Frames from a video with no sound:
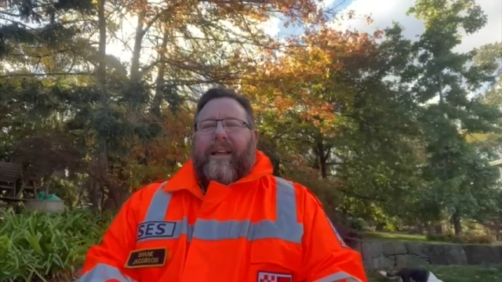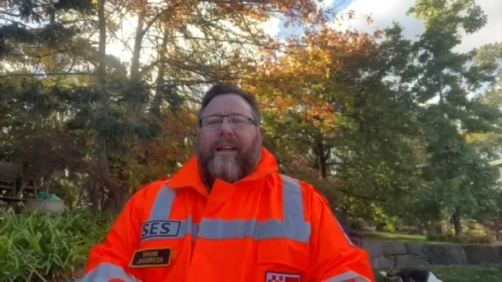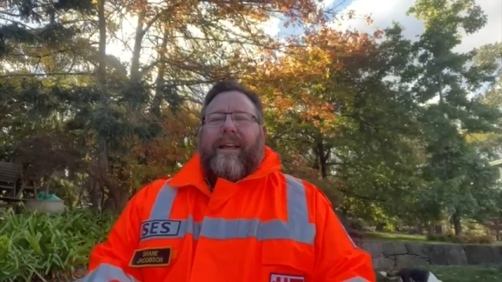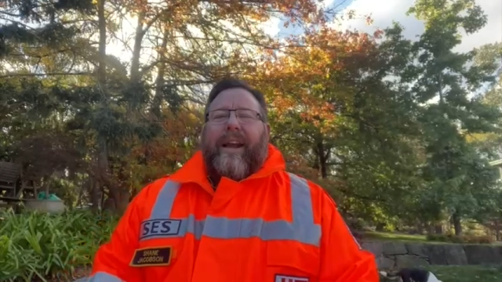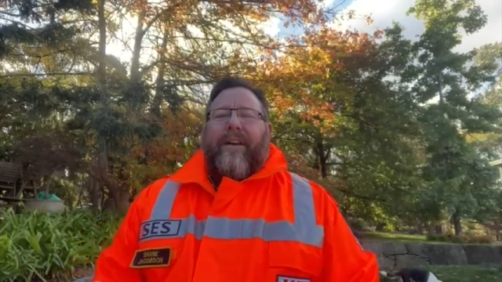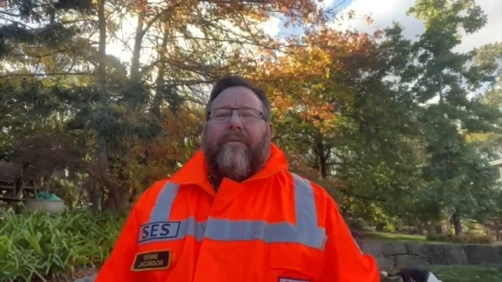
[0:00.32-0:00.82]

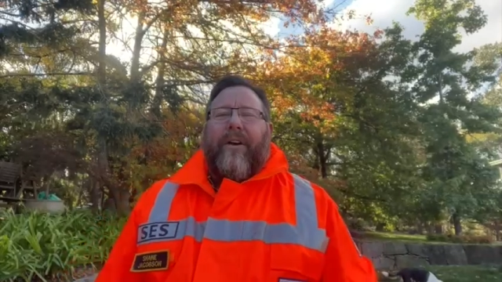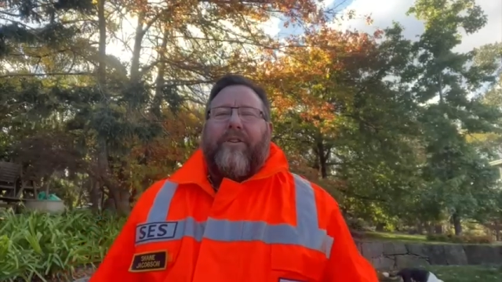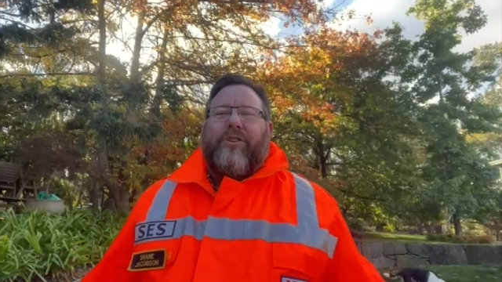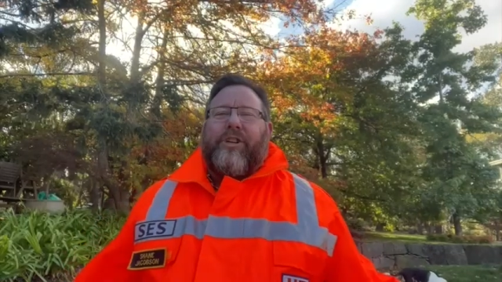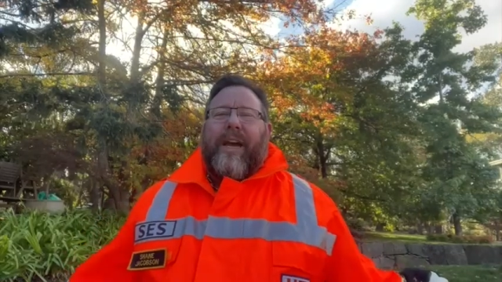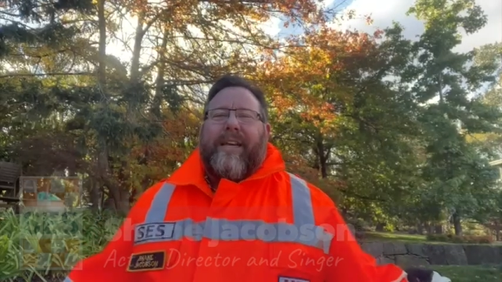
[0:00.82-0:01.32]
G'day folks,
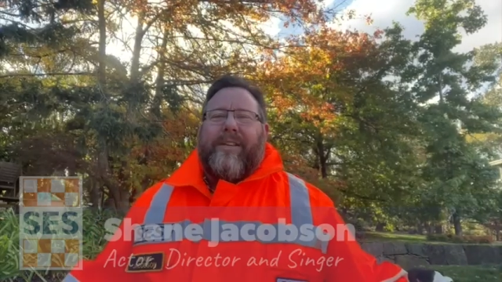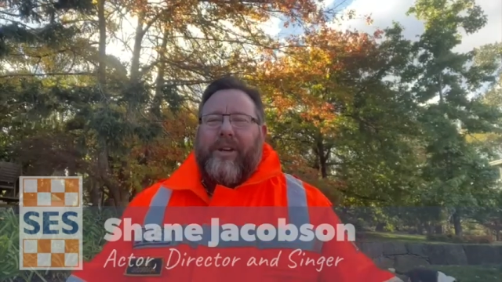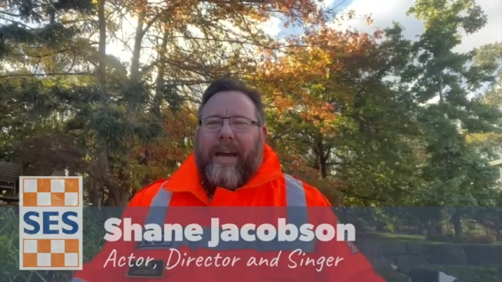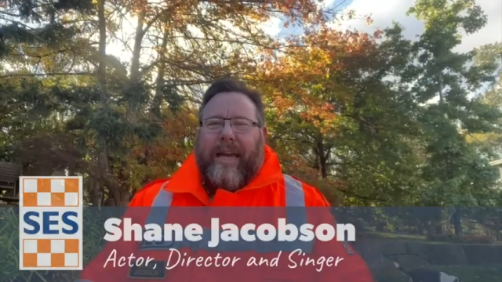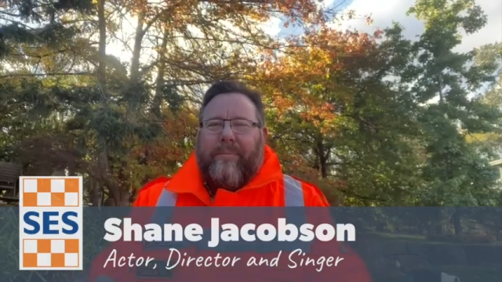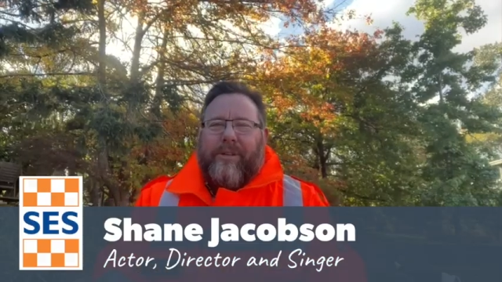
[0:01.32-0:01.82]
Shane
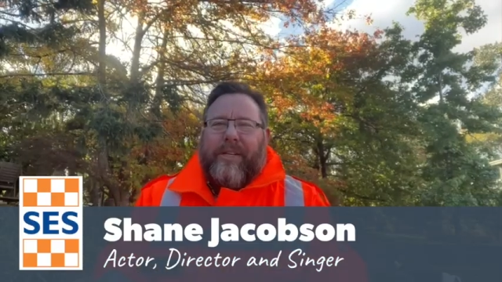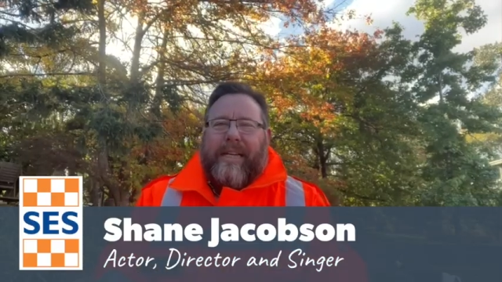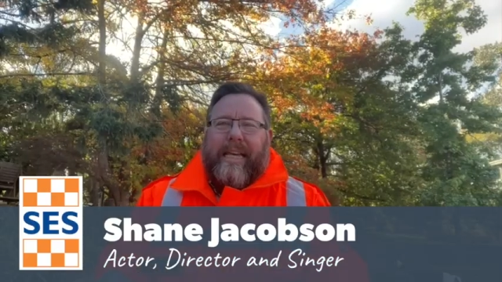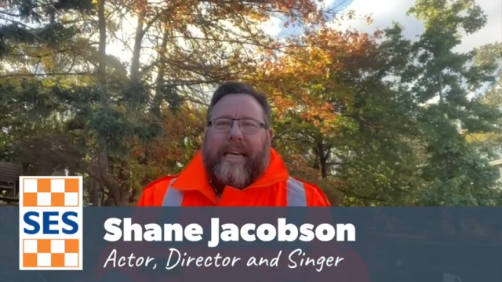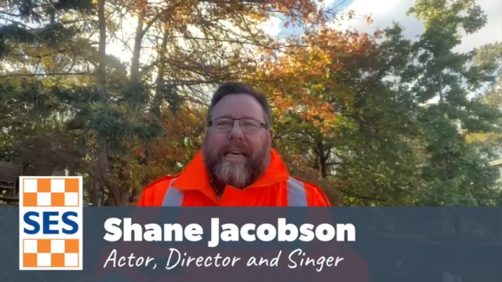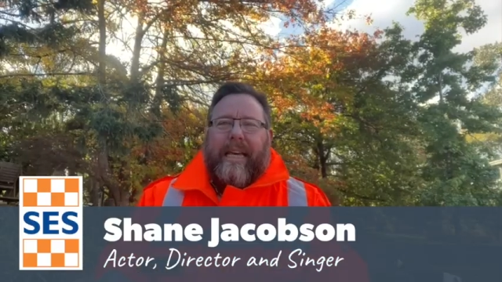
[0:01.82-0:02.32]
Jacobson
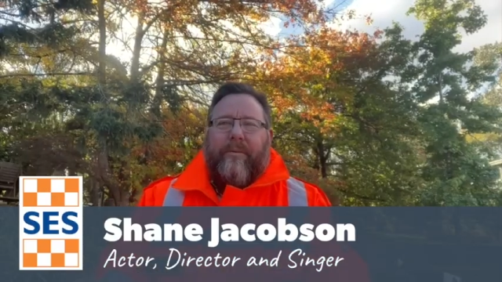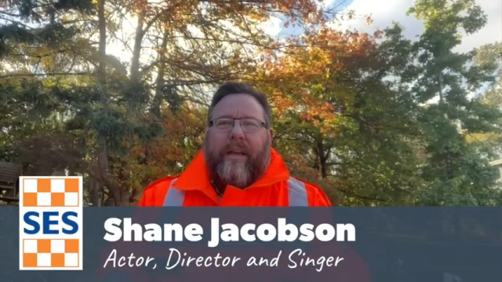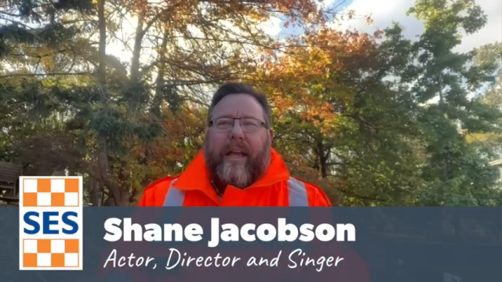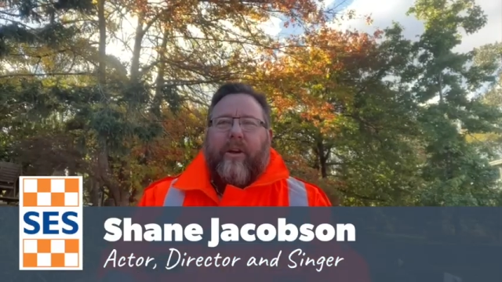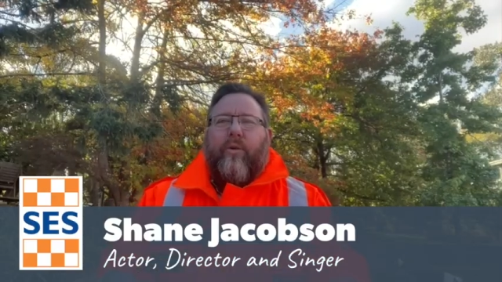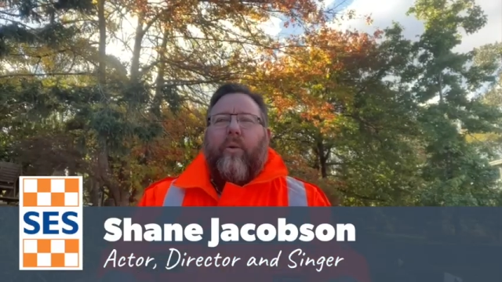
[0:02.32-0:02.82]
here with
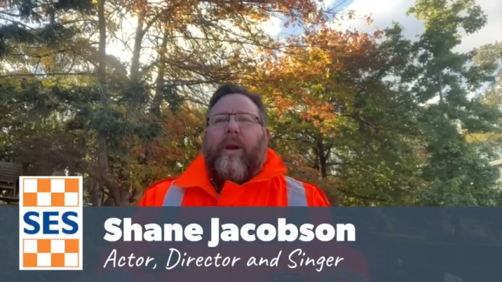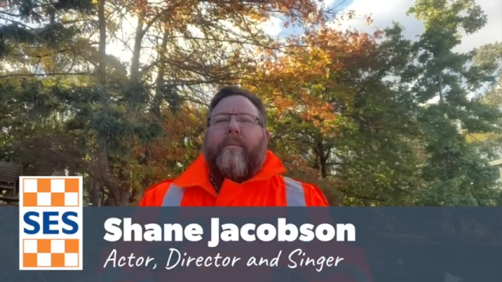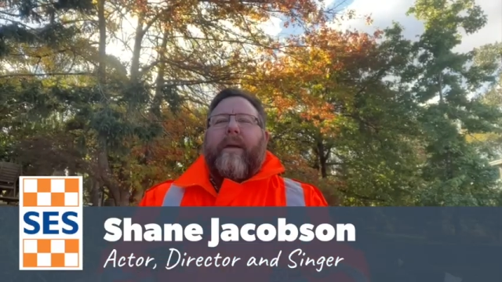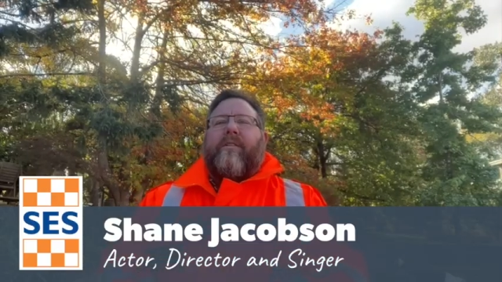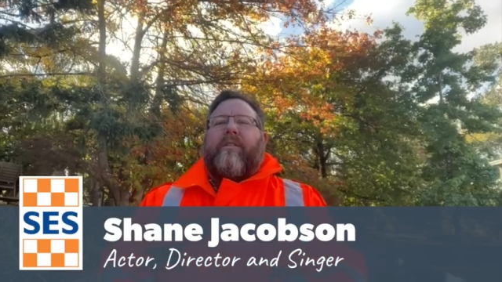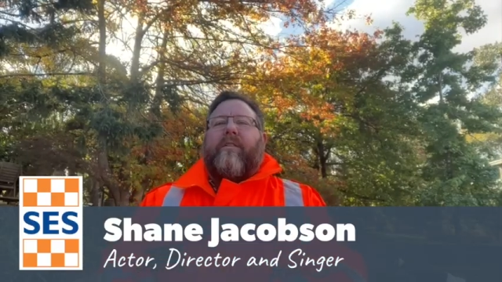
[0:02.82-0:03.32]
a quick
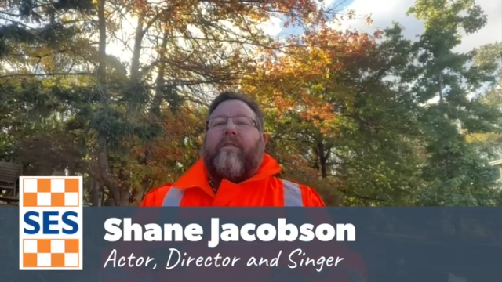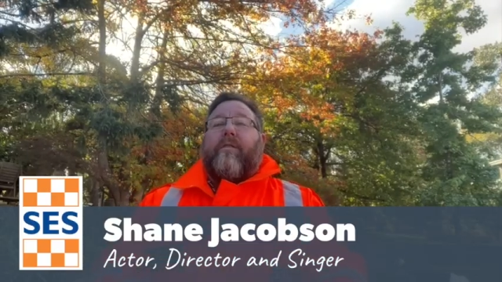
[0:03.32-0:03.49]
message